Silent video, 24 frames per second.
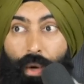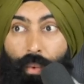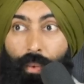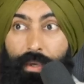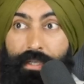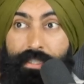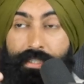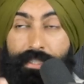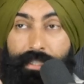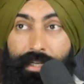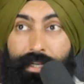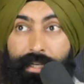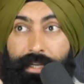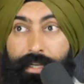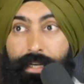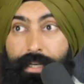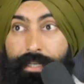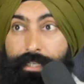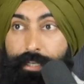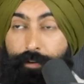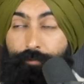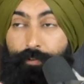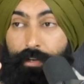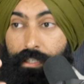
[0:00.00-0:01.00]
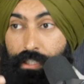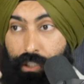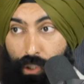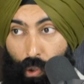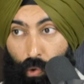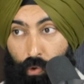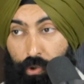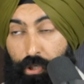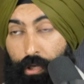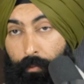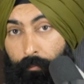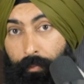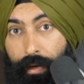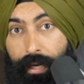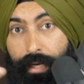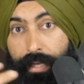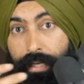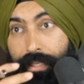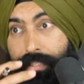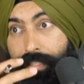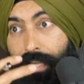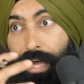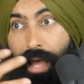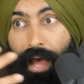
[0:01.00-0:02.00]
We're seeing different social
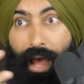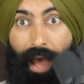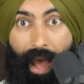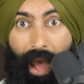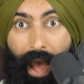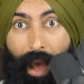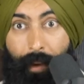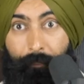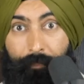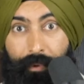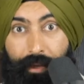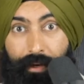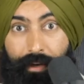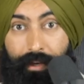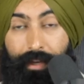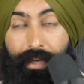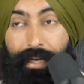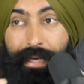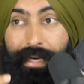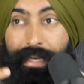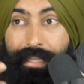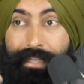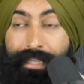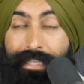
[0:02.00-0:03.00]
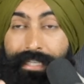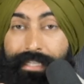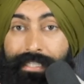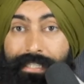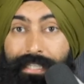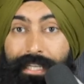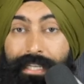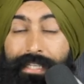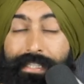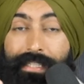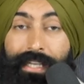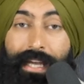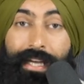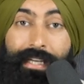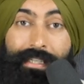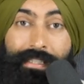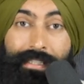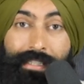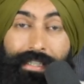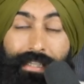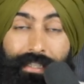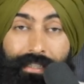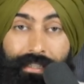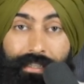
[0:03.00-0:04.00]
medias happen. These things
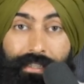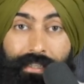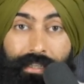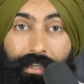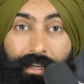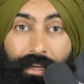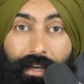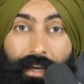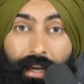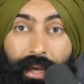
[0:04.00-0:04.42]
exist.